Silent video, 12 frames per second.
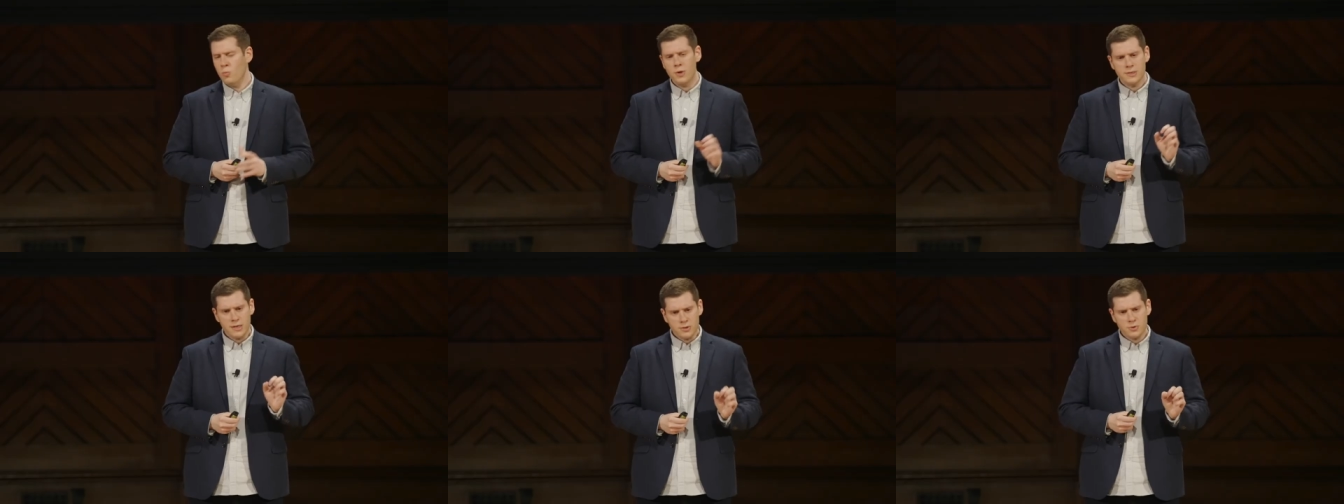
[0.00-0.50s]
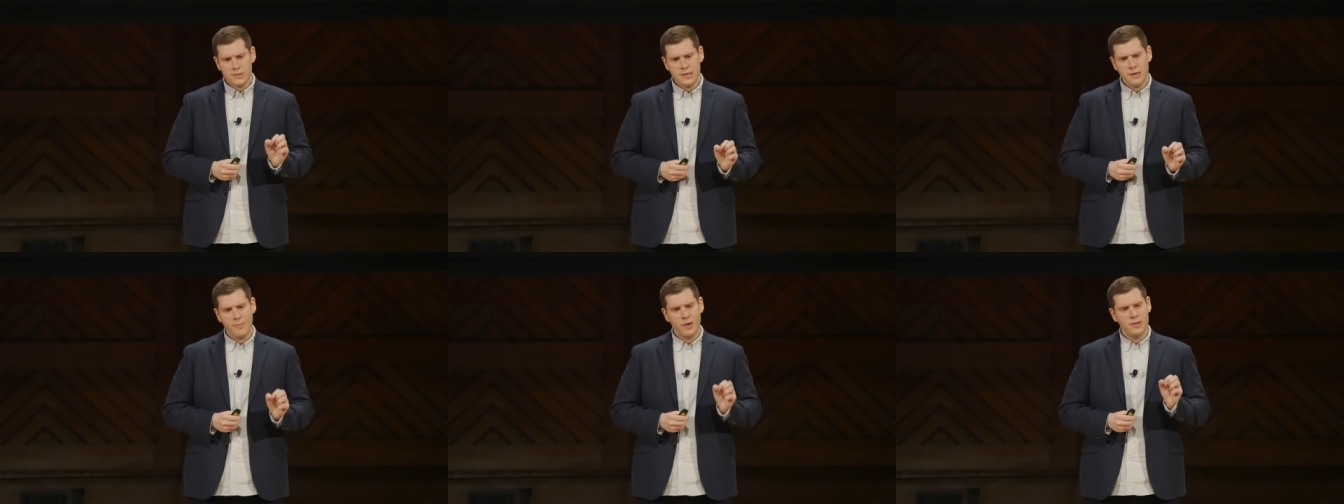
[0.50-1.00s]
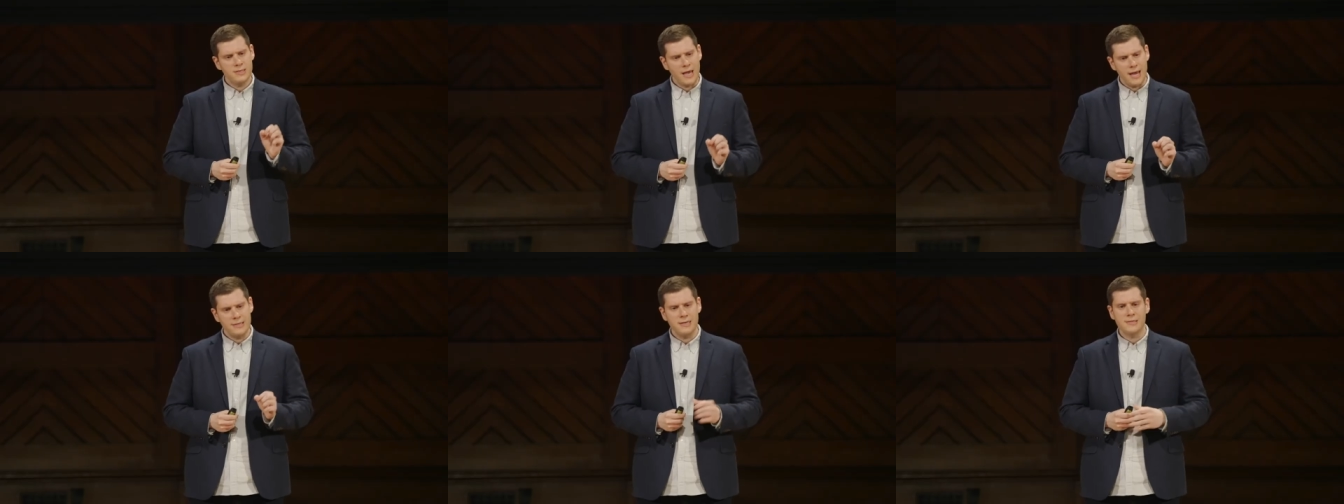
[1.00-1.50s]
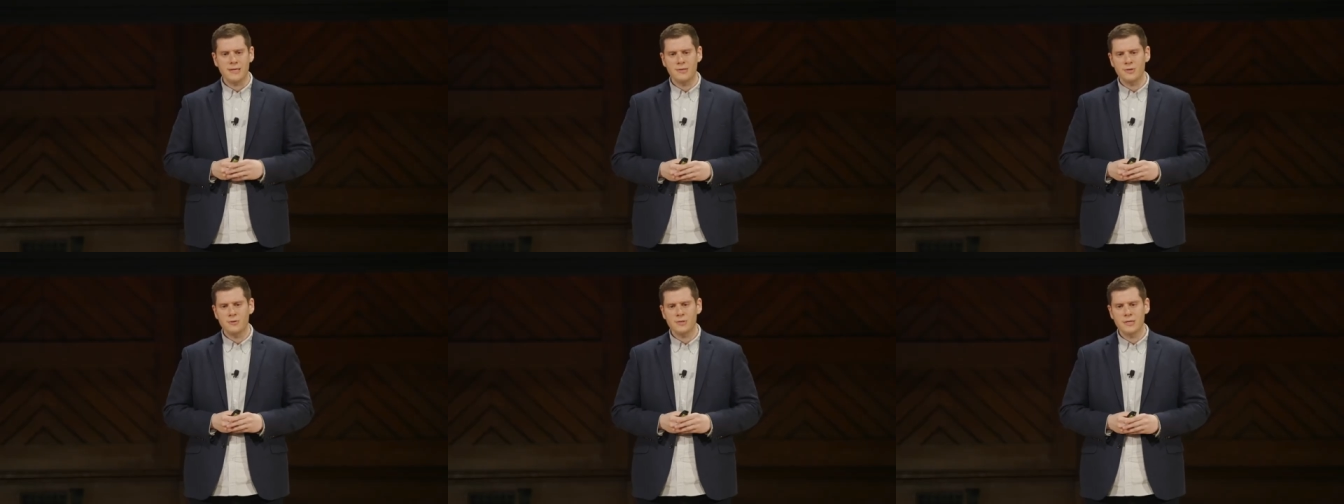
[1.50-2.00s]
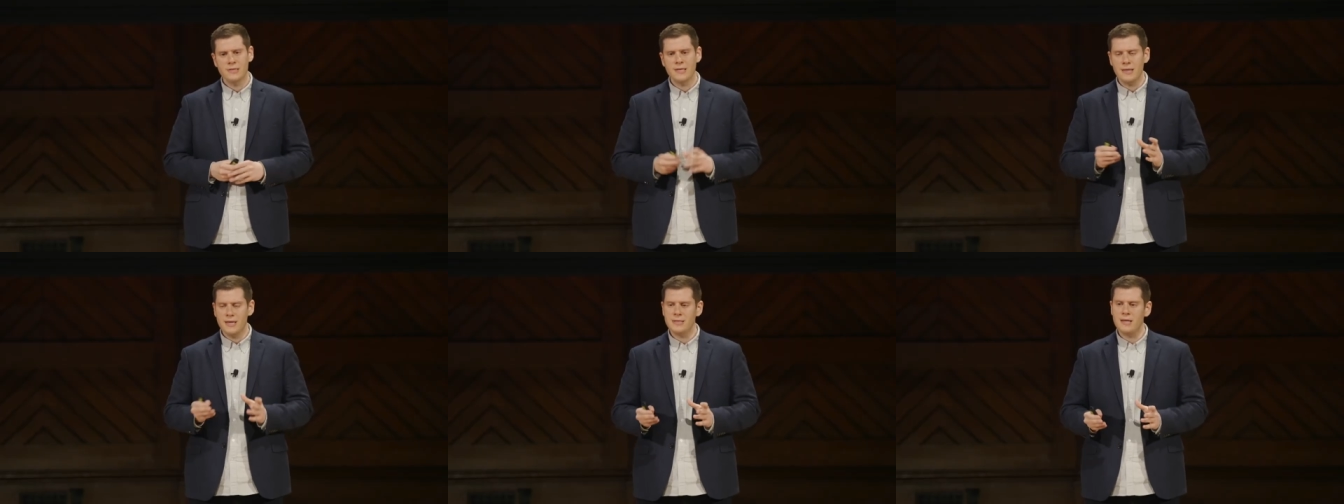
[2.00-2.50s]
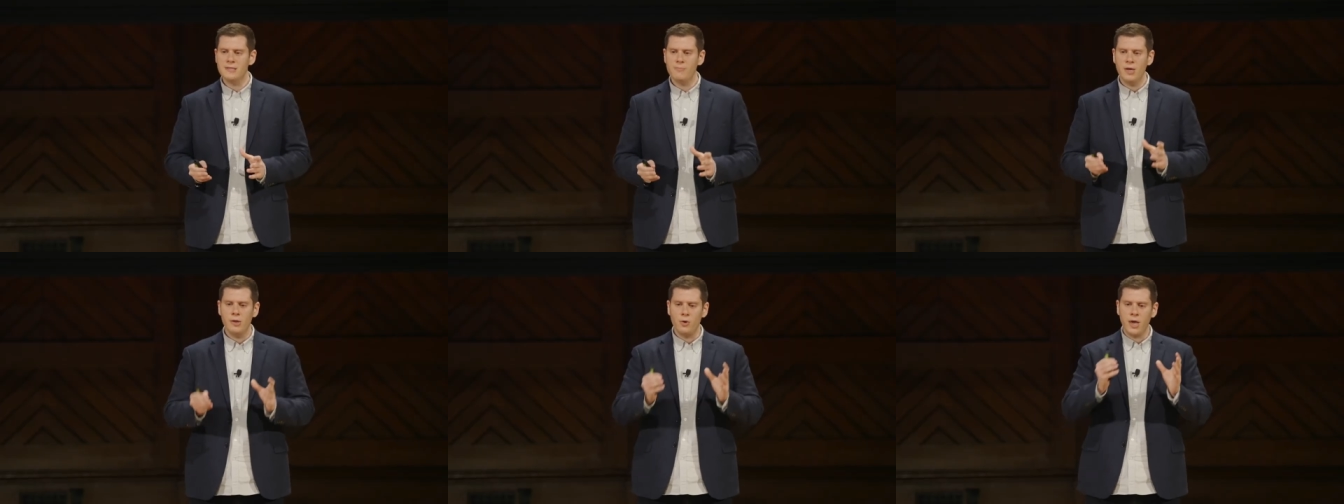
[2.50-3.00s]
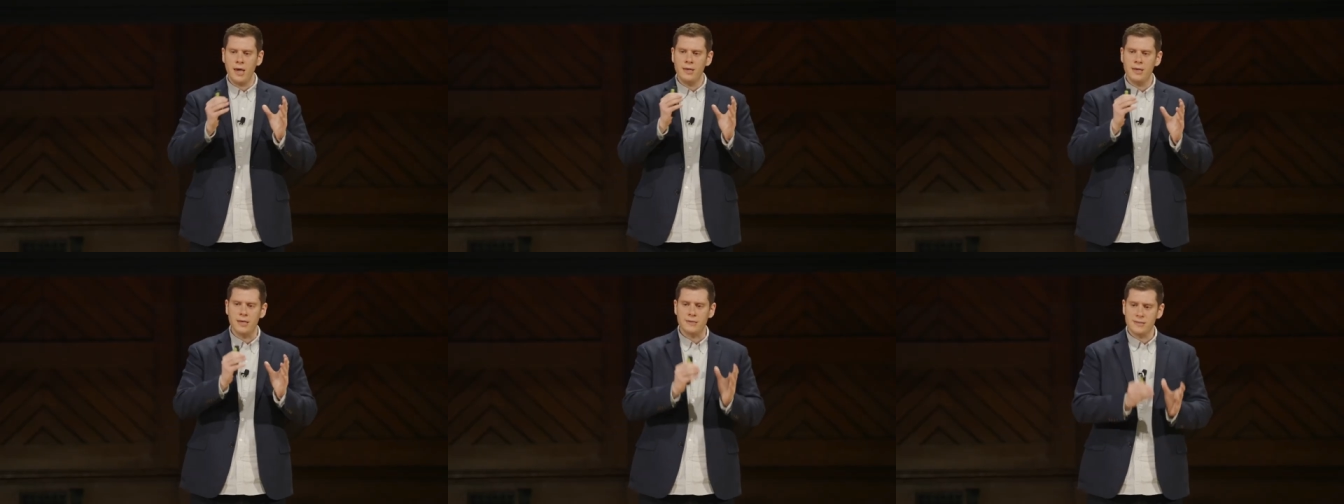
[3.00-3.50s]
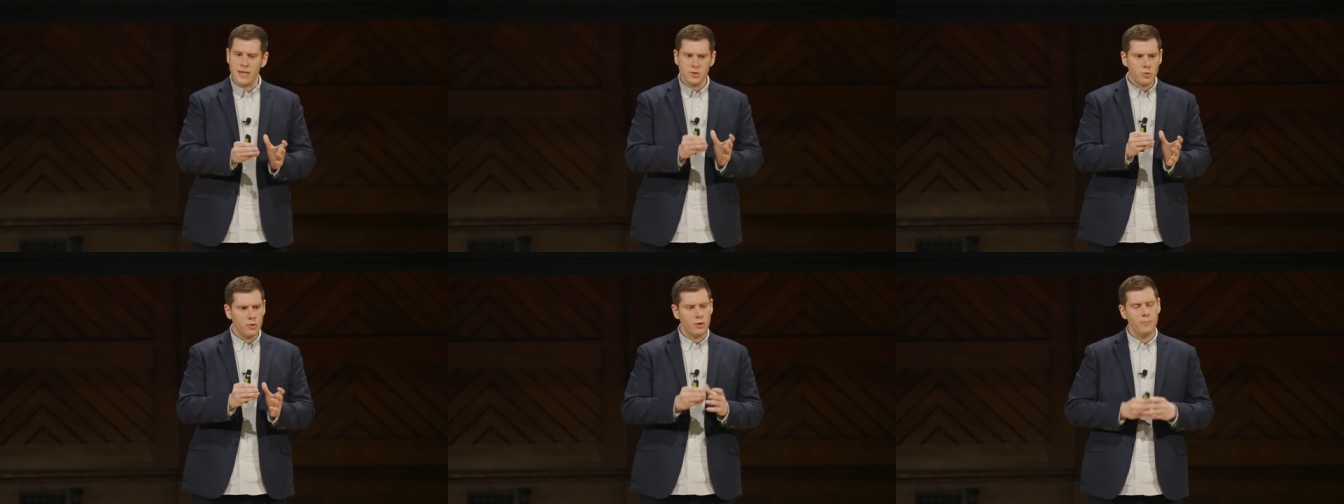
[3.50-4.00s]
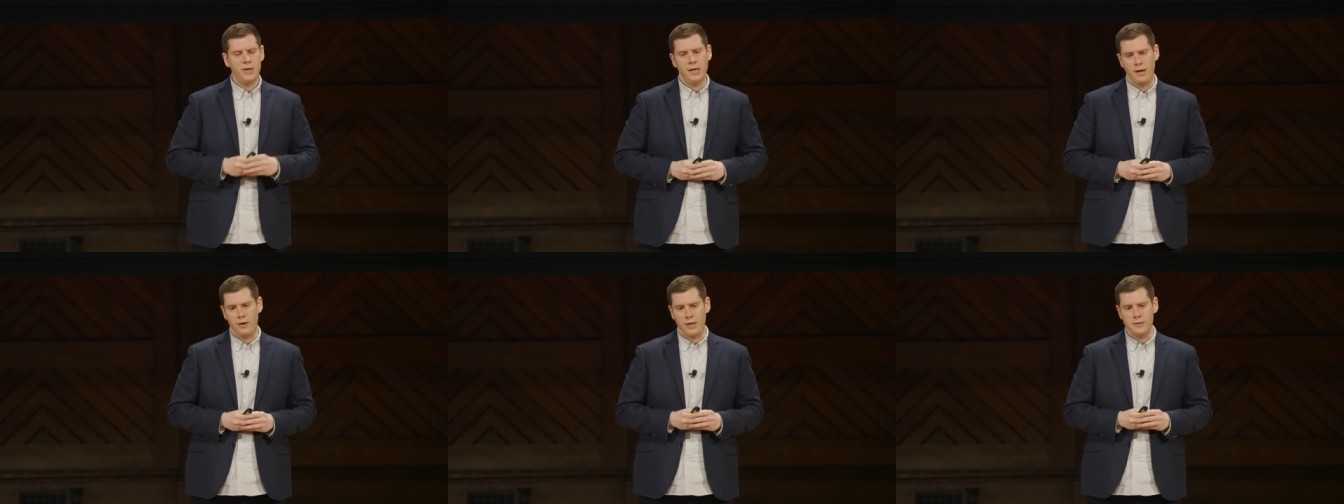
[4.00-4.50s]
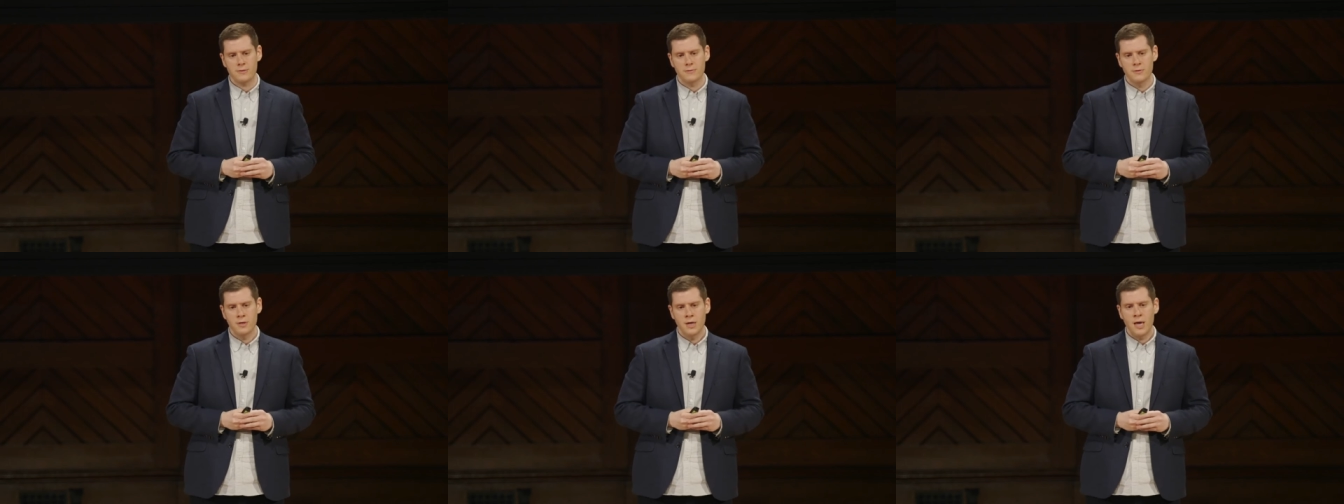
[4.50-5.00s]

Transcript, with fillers: What's interesting about these IT centers is that they tend to be located in central urban areas